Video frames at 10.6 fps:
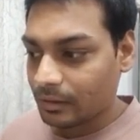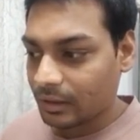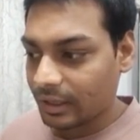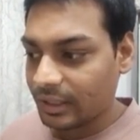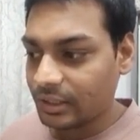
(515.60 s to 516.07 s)

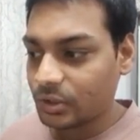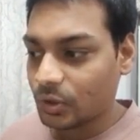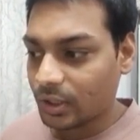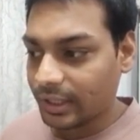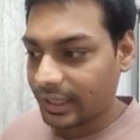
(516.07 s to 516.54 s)

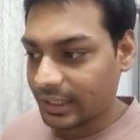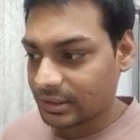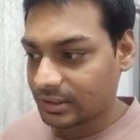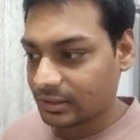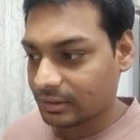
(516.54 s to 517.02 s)

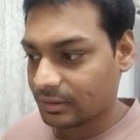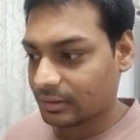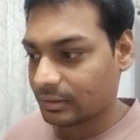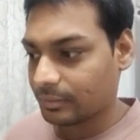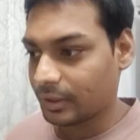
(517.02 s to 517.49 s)
current.next,
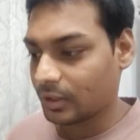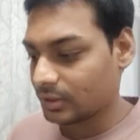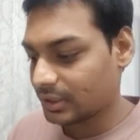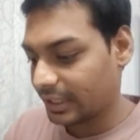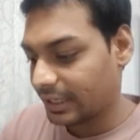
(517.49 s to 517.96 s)

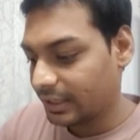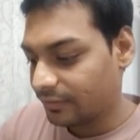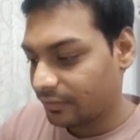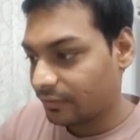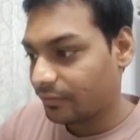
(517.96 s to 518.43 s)
because
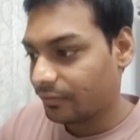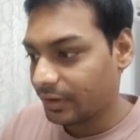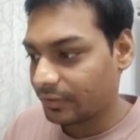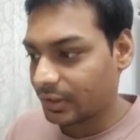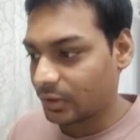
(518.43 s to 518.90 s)
again
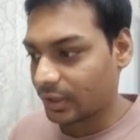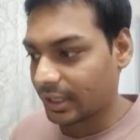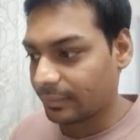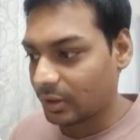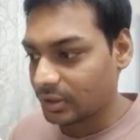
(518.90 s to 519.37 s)
we were
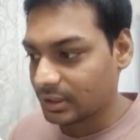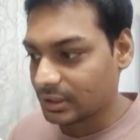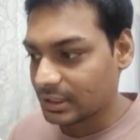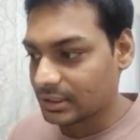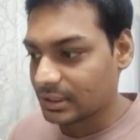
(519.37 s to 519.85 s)
talking about
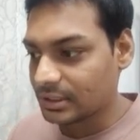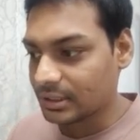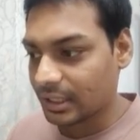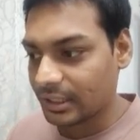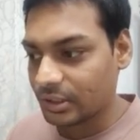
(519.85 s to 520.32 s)
this
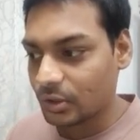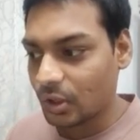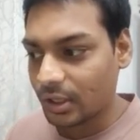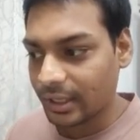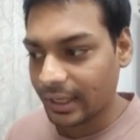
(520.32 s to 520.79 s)
is
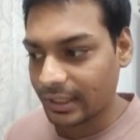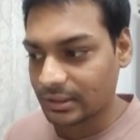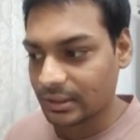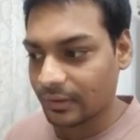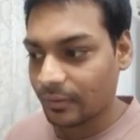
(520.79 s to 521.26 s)

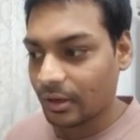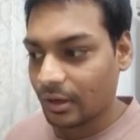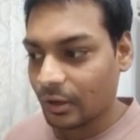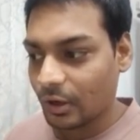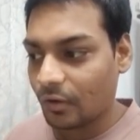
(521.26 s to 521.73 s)
current.next.
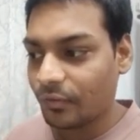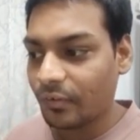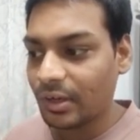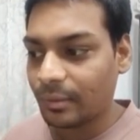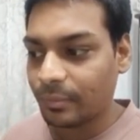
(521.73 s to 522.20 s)
Now
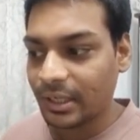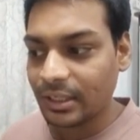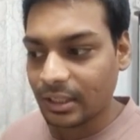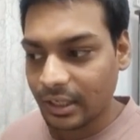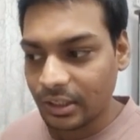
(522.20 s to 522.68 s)
we will
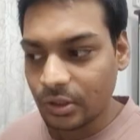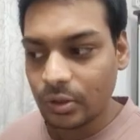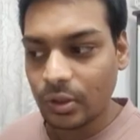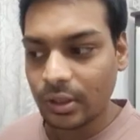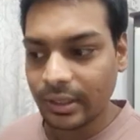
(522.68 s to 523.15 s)
update
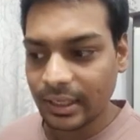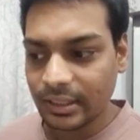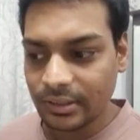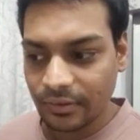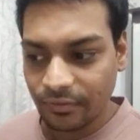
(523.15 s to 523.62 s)

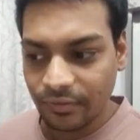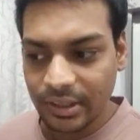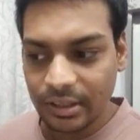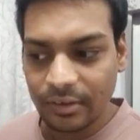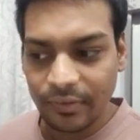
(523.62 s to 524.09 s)
current.next
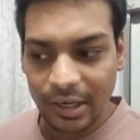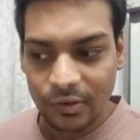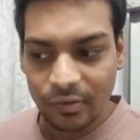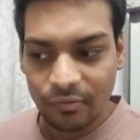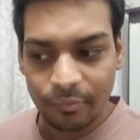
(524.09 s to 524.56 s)
with the
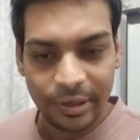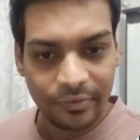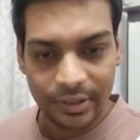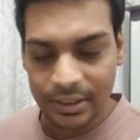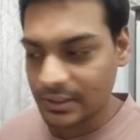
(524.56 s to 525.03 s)
value of
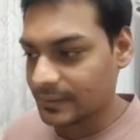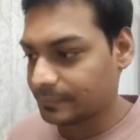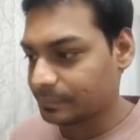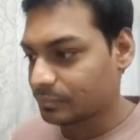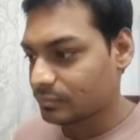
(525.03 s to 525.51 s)
previous.
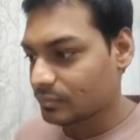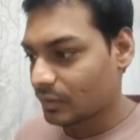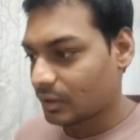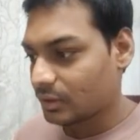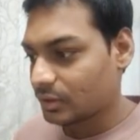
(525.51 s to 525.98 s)

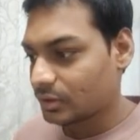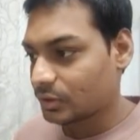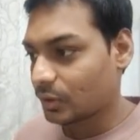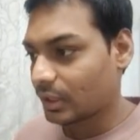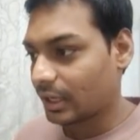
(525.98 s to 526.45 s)

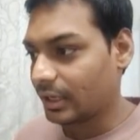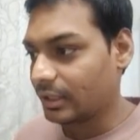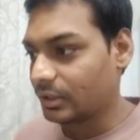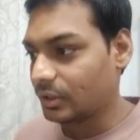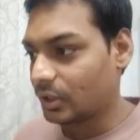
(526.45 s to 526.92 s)
So
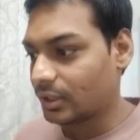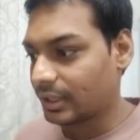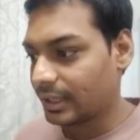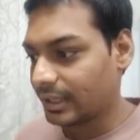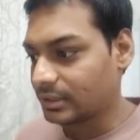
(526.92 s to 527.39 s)

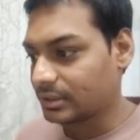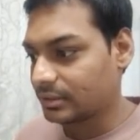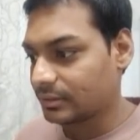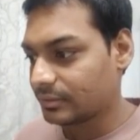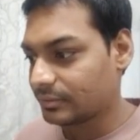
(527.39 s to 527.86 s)
current.next